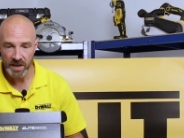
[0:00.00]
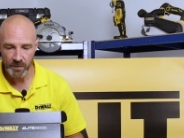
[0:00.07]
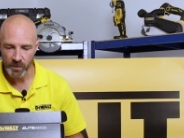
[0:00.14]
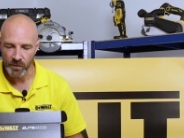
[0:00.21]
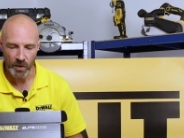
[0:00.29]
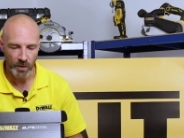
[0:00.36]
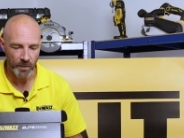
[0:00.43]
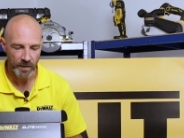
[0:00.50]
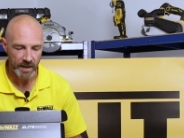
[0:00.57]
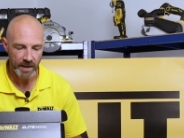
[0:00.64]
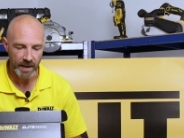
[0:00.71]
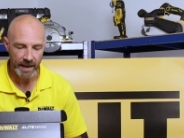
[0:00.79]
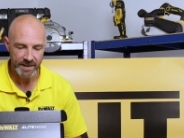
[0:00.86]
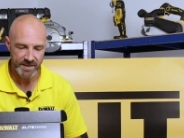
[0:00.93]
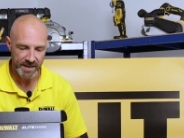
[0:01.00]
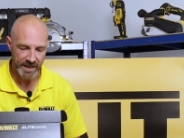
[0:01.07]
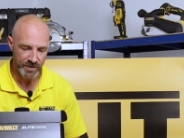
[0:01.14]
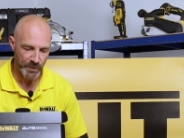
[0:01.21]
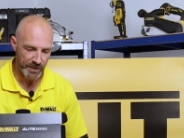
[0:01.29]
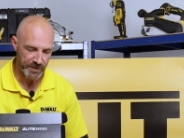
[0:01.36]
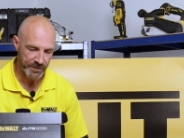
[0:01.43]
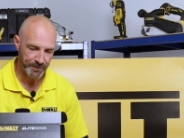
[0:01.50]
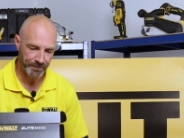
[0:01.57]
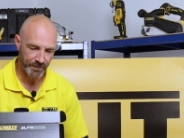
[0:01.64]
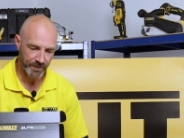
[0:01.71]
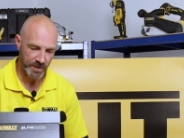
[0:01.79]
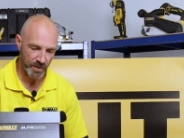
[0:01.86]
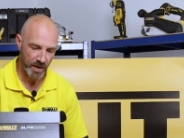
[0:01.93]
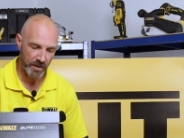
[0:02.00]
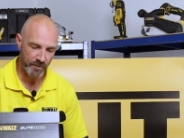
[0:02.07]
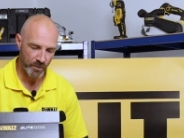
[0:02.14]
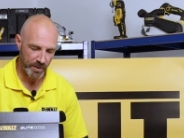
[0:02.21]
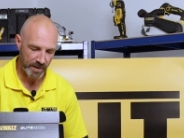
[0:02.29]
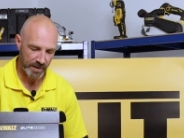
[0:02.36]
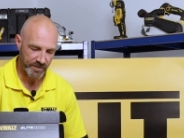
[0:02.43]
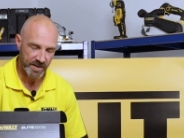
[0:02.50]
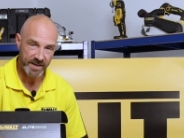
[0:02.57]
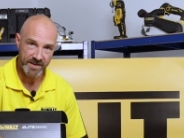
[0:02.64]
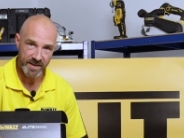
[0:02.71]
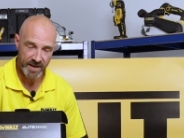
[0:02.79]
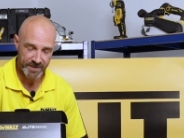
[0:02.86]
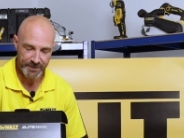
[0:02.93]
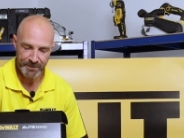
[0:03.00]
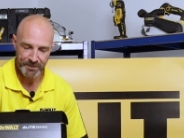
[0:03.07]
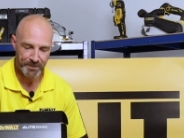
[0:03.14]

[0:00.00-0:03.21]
up, we've got the SDS Bits. So everyone loves an SDS.